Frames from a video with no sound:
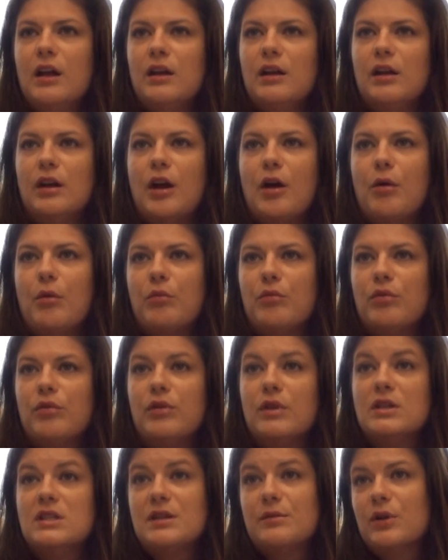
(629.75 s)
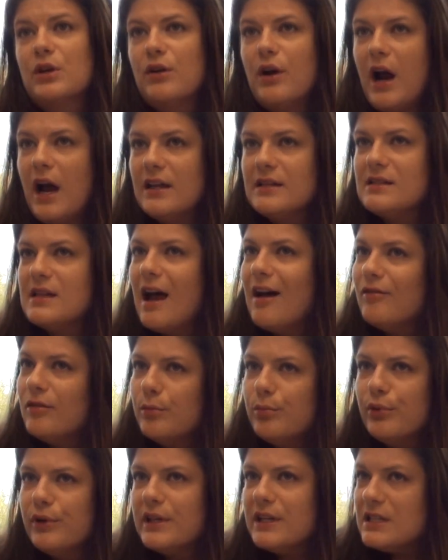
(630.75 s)
you know, the Democrats have a
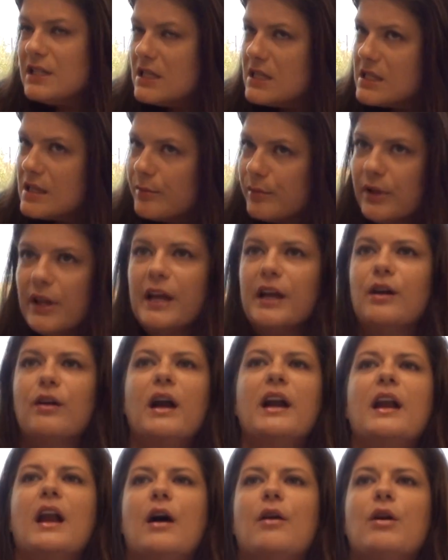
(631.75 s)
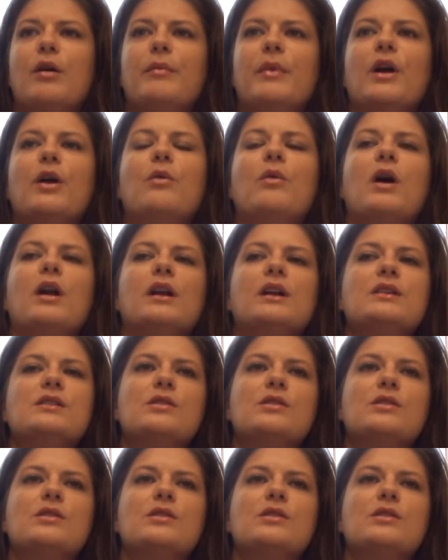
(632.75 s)
pretty decent plank right now on marijuana,